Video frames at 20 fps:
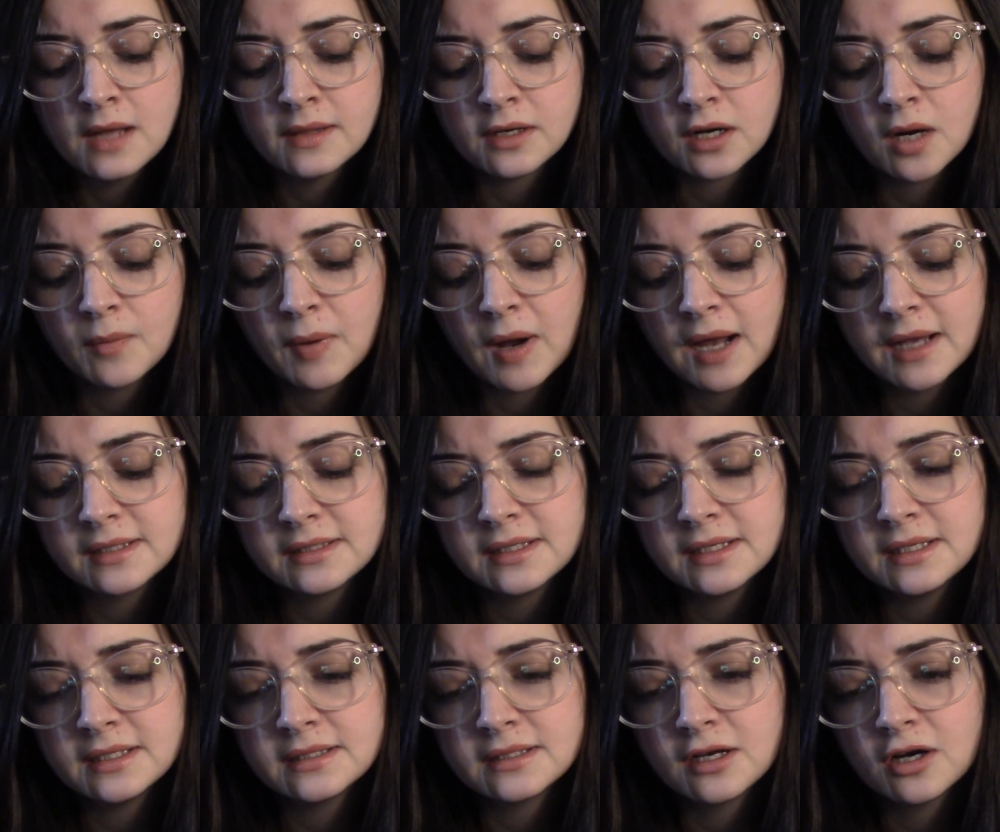There are
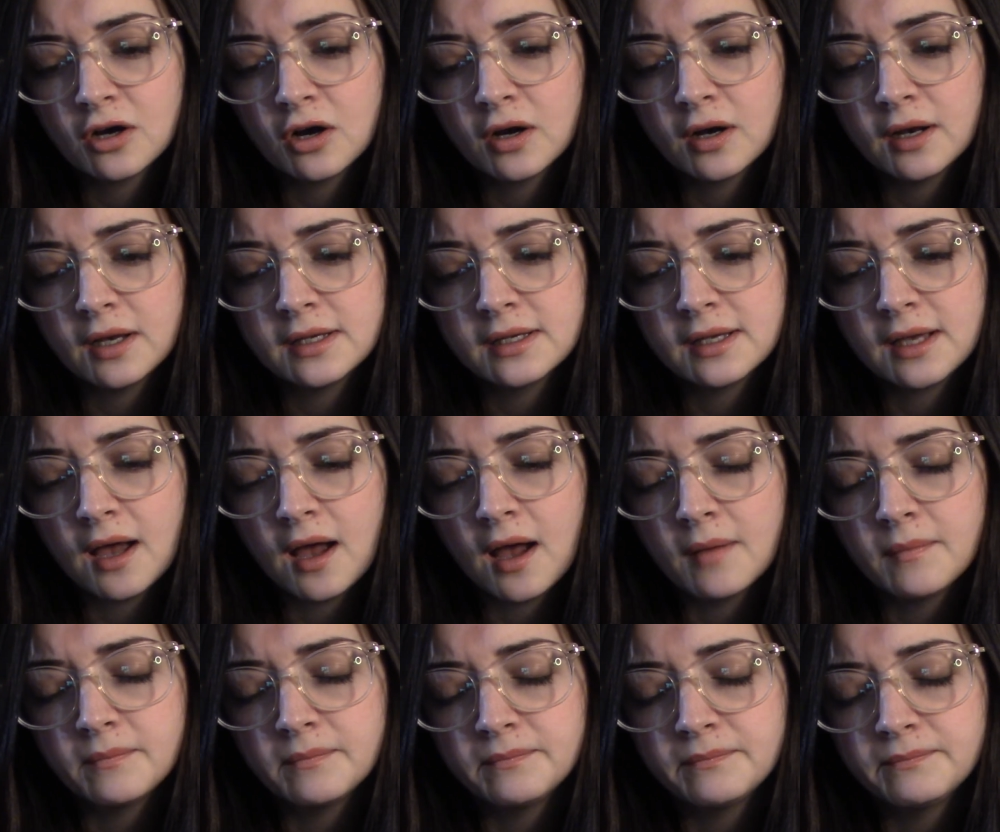Pisces, there uh,
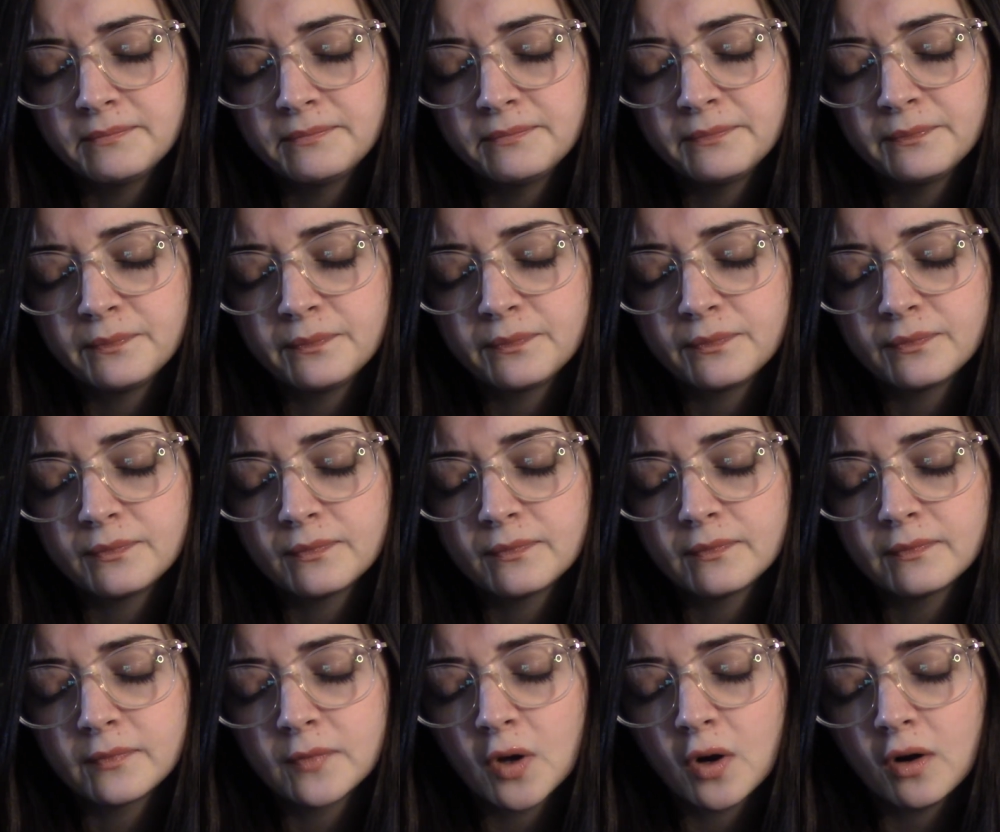um,
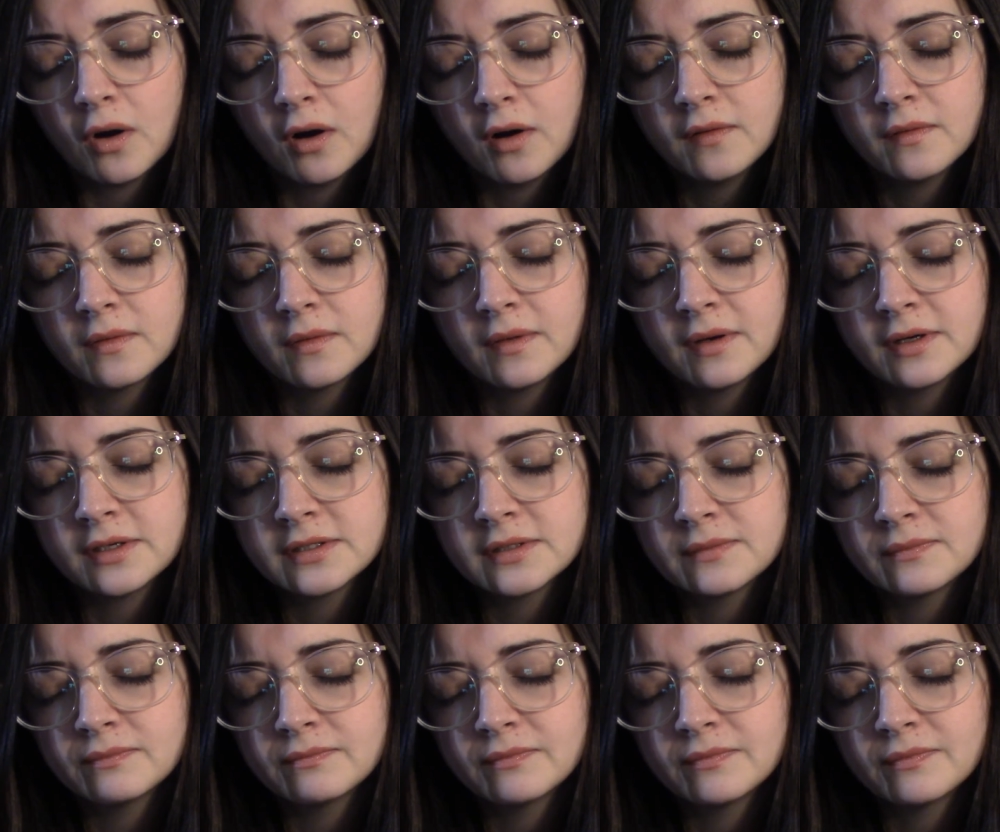are,
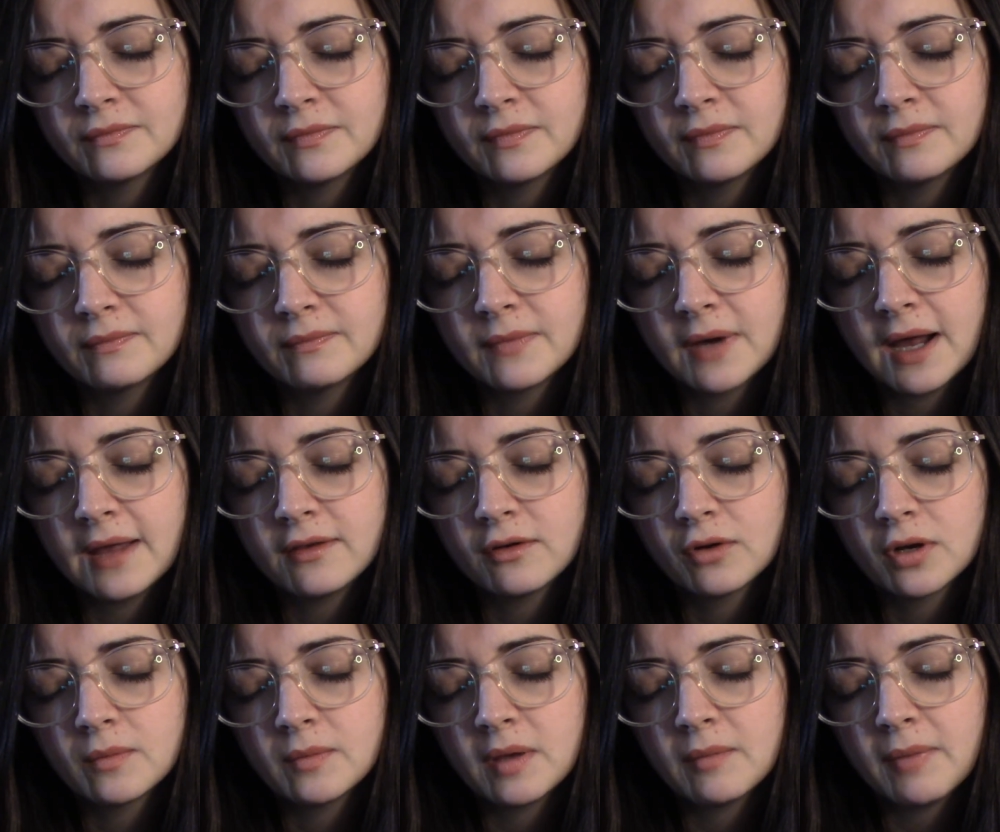there's either
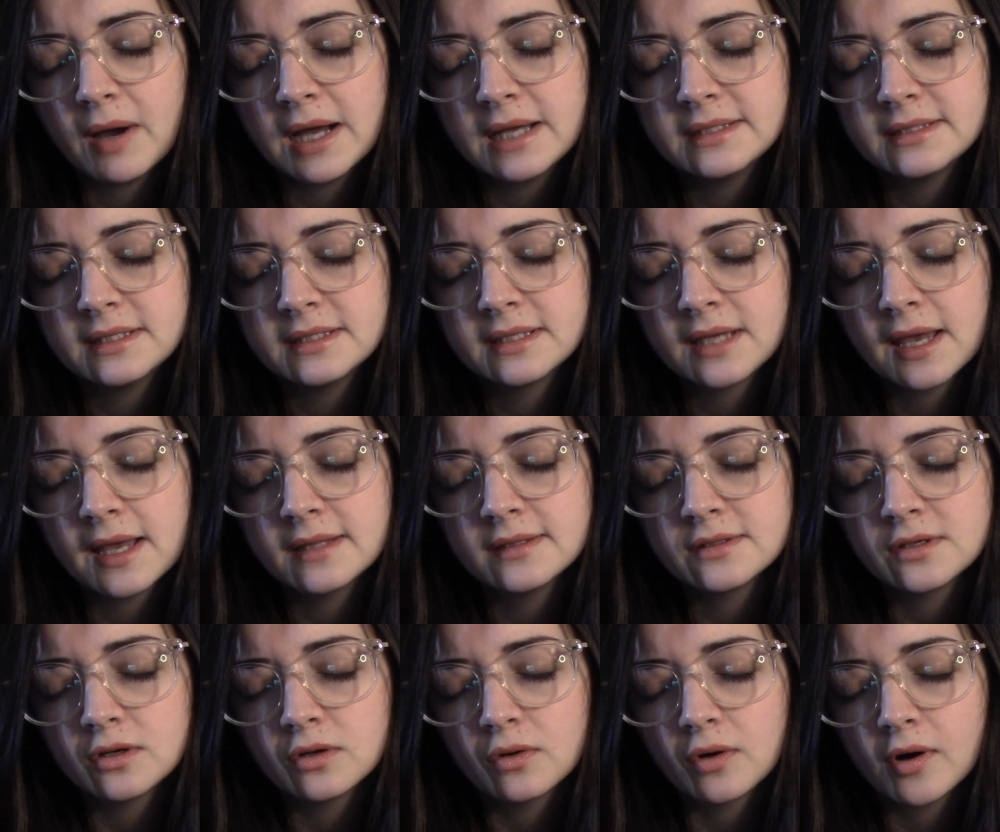going to be a Pisces,
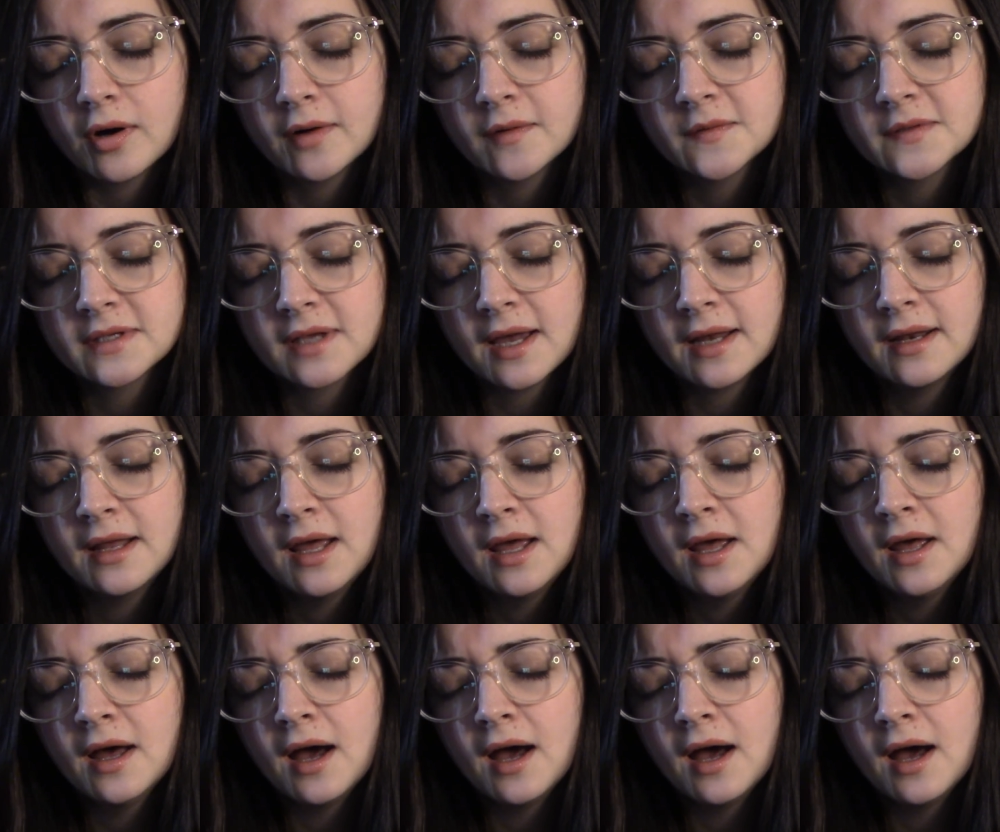Cancer, or Earth sign.